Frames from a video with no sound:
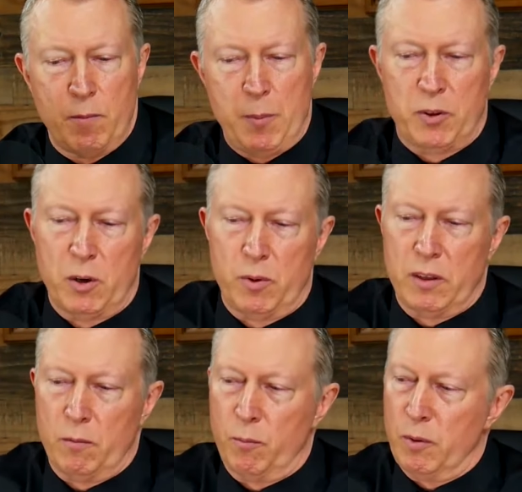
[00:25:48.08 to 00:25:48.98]
People say,
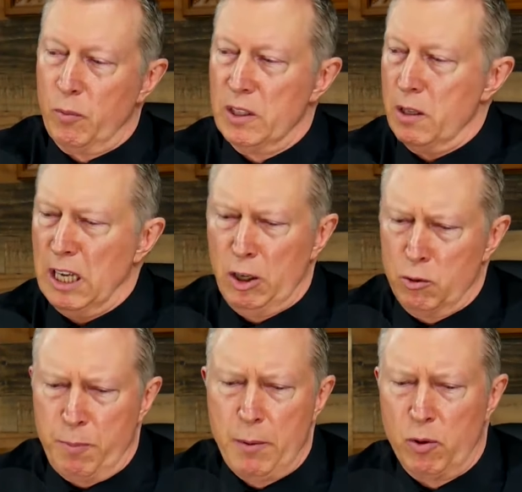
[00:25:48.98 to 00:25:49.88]
well,
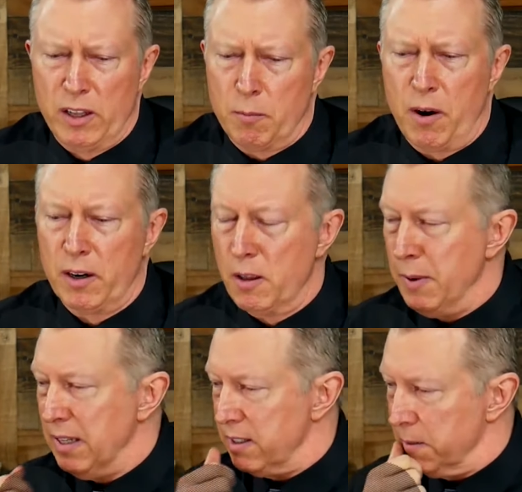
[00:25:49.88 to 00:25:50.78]
the people who had the mark of
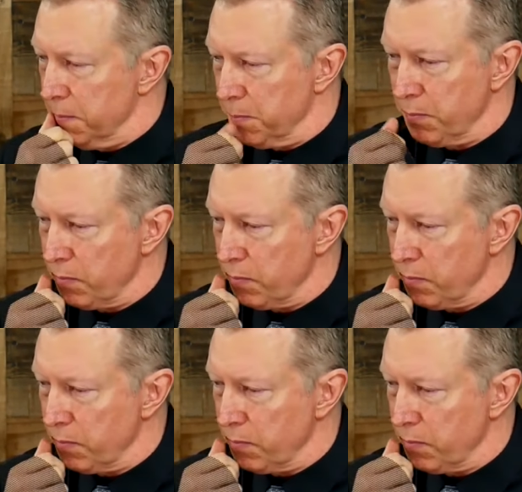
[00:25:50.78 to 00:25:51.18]
the beast,